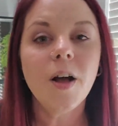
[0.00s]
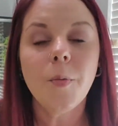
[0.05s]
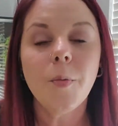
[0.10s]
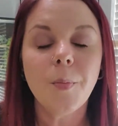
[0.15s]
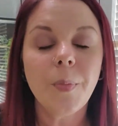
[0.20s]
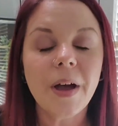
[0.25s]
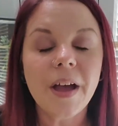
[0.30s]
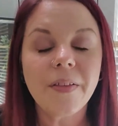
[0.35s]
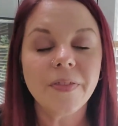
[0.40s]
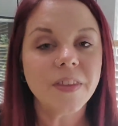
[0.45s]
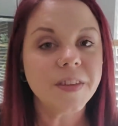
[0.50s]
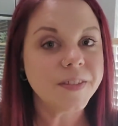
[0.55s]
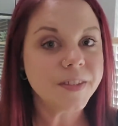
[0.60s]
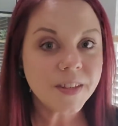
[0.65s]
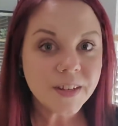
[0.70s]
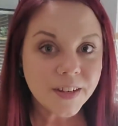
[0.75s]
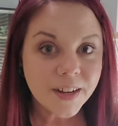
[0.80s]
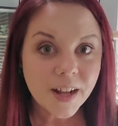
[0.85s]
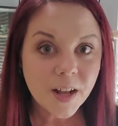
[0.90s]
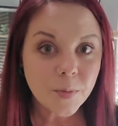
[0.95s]
But this
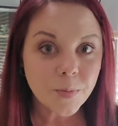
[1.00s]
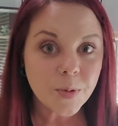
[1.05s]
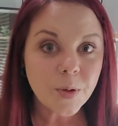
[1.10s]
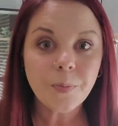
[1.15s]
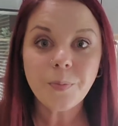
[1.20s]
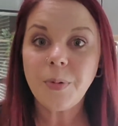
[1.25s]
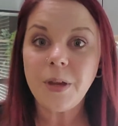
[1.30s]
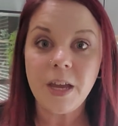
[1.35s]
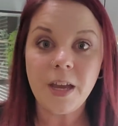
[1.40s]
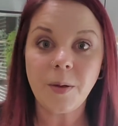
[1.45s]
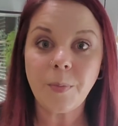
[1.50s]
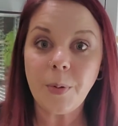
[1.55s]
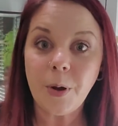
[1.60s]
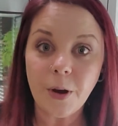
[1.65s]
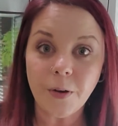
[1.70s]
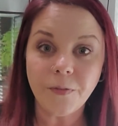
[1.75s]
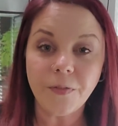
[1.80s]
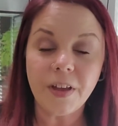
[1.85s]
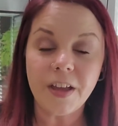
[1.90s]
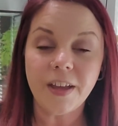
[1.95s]
ended up being
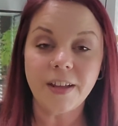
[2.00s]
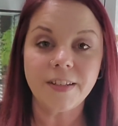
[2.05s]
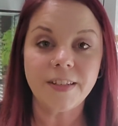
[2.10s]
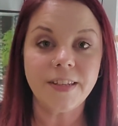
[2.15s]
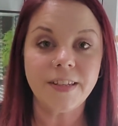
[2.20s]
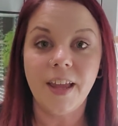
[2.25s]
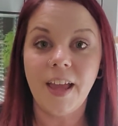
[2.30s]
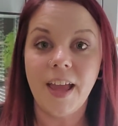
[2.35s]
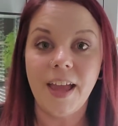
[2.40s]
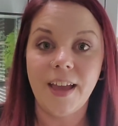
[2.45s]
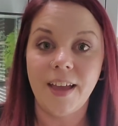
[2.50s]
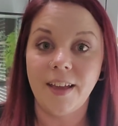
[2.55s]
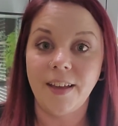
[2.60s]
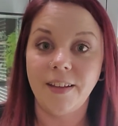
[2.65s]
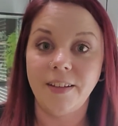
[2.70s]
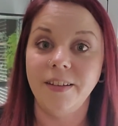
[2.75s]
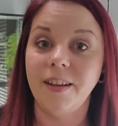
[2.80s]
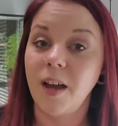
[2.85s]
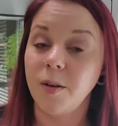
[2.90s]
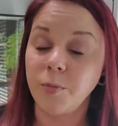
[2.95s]
perfect,
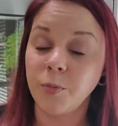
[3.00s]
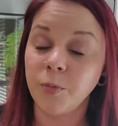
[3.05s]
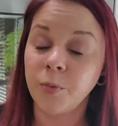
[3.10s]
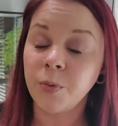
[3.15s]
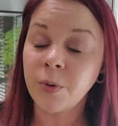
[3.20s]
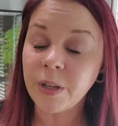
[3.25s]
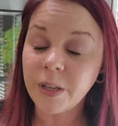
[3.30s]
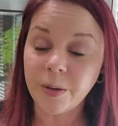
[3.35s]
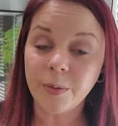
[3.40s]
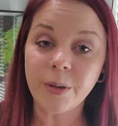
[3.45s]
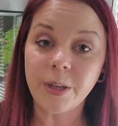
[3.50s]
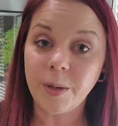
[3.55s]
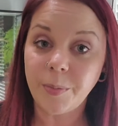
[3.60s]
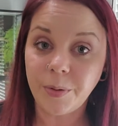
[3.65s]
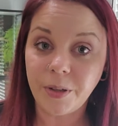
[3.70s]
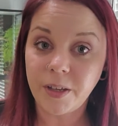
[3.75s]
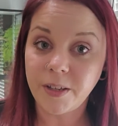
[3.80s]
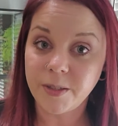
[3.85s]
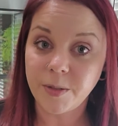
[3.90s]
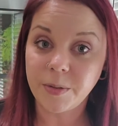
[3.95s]
and I'm really, really
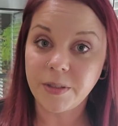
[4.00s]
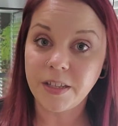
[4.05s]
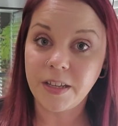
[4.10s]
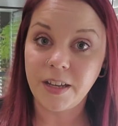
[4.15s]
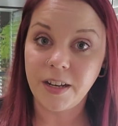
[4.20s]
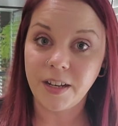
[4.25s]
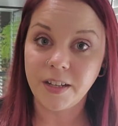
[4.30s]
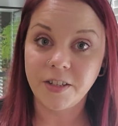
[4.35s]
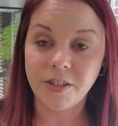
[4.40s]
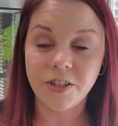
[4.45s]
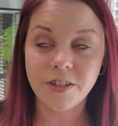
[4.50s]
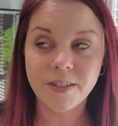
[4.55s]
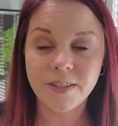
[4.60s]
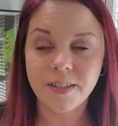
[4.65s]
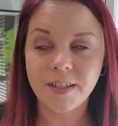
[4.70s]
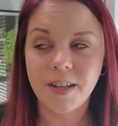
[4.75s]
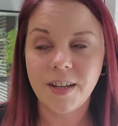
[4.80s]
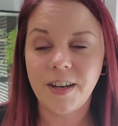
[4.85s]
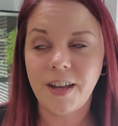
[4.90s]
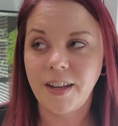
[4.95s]
pleased with it. It's
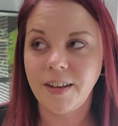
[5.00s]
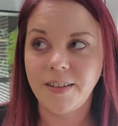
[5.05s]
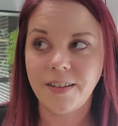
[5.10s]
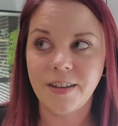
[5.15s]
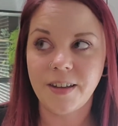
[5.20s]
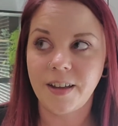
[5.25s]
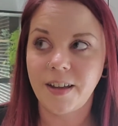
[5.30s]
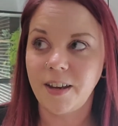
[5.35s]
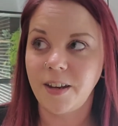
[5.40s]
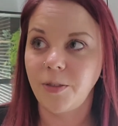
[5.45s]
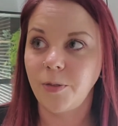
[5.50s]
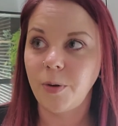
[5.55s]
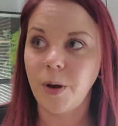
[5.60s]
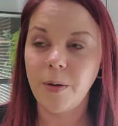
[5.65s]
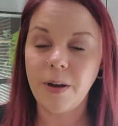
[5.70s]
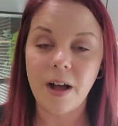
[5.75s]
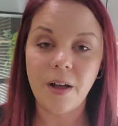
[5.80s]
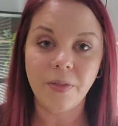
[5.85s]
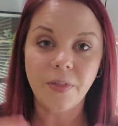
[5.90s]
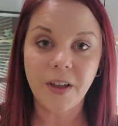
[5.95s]
just an idea to throw
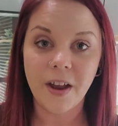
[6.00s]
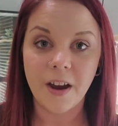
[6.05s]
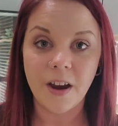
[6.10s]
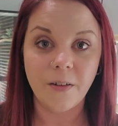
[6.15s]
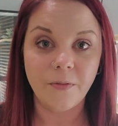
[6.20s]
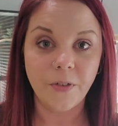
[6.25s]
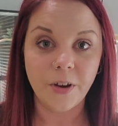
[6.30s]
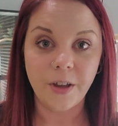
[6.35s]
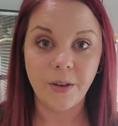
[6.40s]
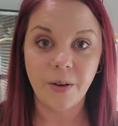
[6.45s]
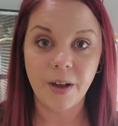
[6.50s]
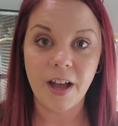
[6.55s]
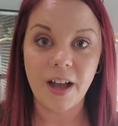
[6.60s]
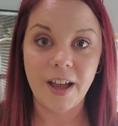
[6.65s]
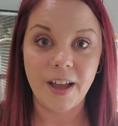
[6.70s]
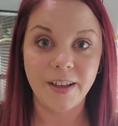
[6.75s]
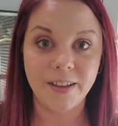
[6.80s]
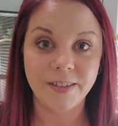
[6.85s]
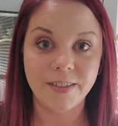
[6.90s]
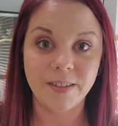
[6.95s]
out there for you
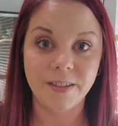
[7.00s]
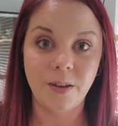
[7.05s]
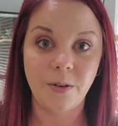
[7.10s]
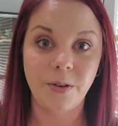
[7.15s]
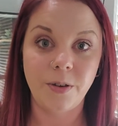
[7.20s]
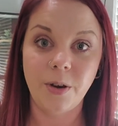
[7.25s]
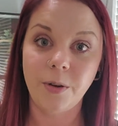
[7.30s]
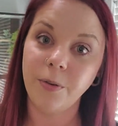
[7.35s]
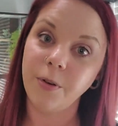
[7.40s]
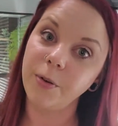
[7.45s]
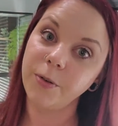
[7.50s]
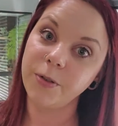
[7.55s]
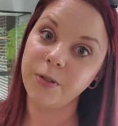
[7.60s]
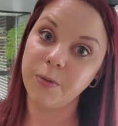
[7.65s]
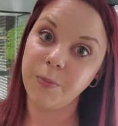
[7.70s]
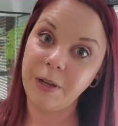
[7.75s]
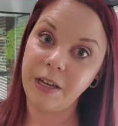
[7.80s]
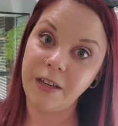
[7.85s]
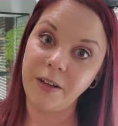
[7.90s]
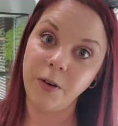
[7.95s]
guys so you don't go
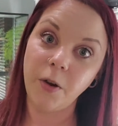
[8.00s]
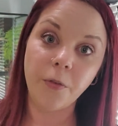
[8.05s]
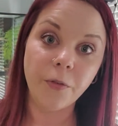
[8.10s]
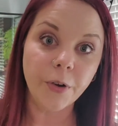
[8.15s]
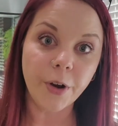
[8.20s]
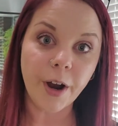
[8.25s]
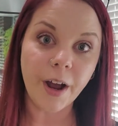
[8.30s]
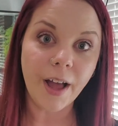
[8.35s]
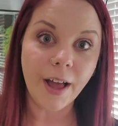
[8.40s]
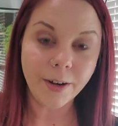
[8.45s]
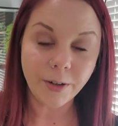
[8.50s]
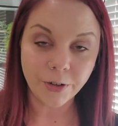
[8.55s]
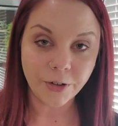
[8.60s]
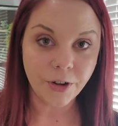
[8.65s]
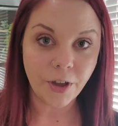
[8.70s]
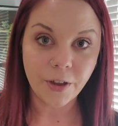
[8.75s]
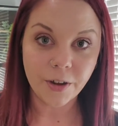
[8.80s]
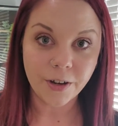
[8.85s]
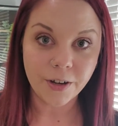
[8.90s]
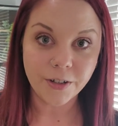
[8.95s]
spend over
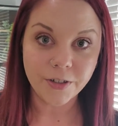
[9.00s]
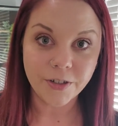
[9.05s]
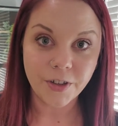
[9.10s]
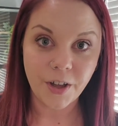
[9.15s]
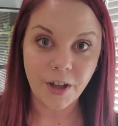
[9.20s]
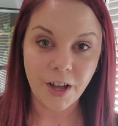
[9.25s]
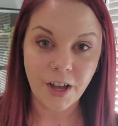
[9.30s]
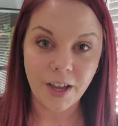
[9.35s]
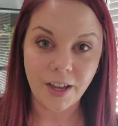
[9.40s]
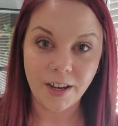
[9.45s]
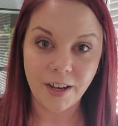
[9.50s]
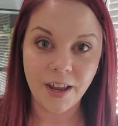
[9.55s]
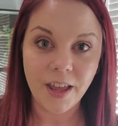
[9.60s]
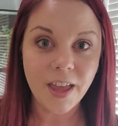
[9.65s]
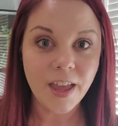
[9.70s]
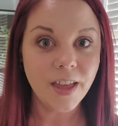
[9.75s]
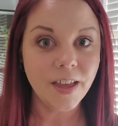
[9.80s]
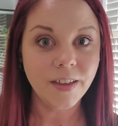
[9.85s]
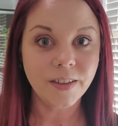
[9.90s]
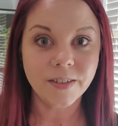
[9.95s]
$100 on
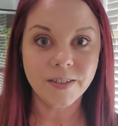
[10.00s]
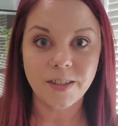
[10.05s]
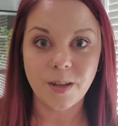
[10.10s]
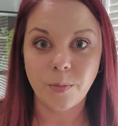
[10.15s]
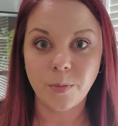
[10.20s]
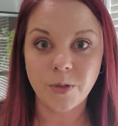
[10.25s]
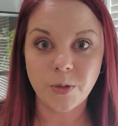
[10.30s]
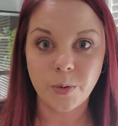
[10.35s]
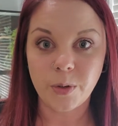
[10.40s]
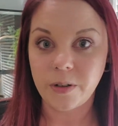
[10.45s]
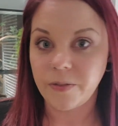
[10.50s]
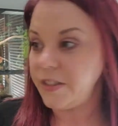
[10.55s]
some sort of